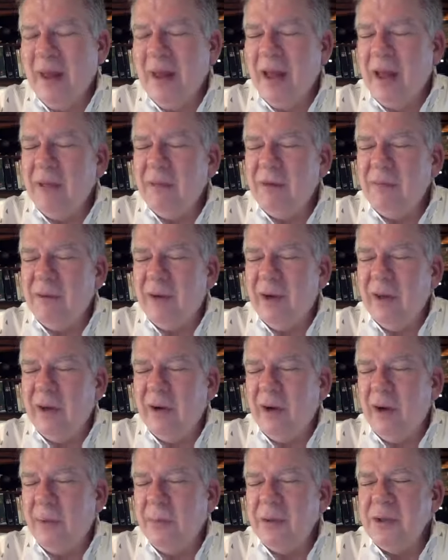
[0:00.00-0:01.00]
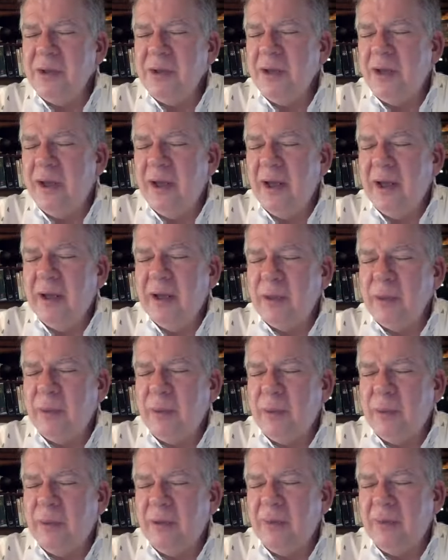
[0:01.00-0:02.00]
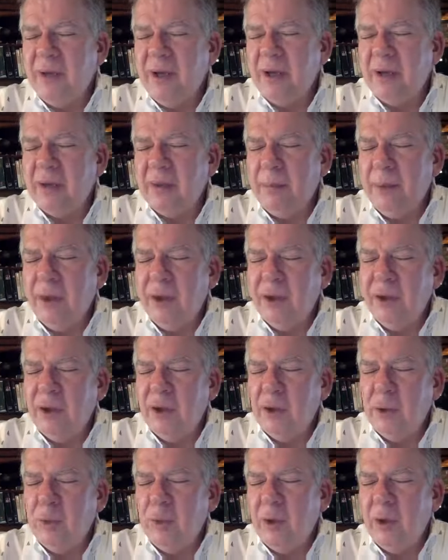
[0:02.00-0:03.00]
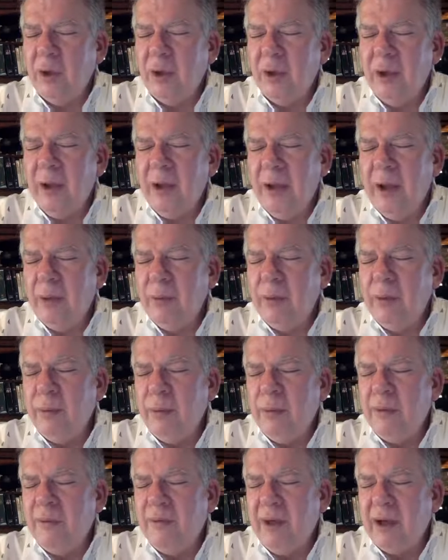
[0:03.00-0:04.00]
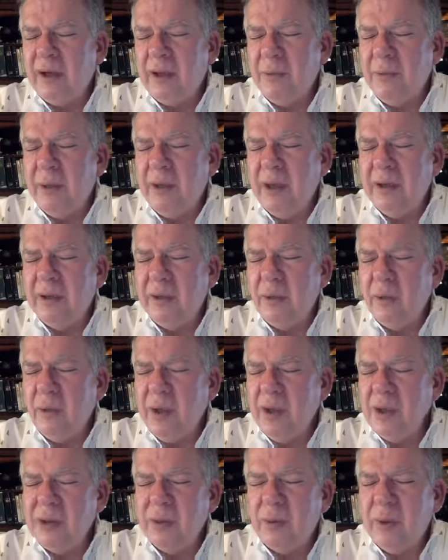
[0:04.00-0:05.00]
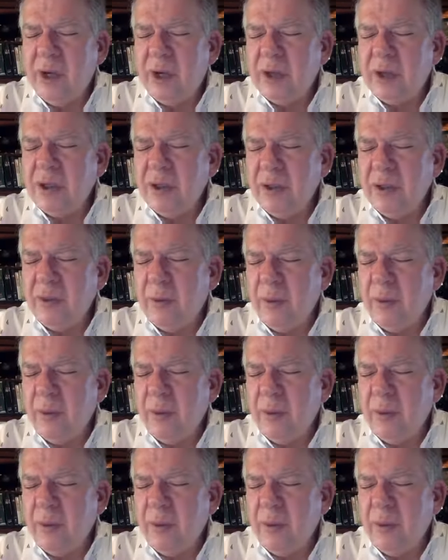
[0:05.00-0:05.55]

Heavenly Father, help us today as we reflect upon your word. We reflect upon the resurrection.